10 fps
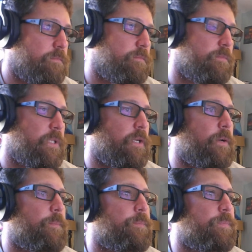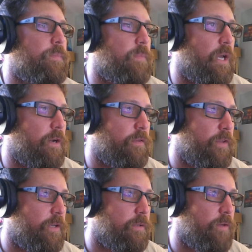you know, not on the
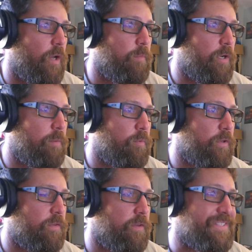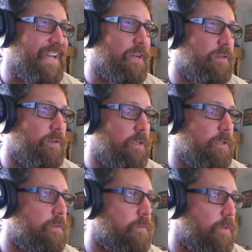up and up with exactly
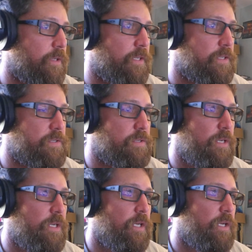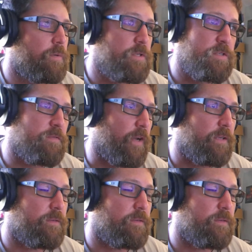what it is, which is fine.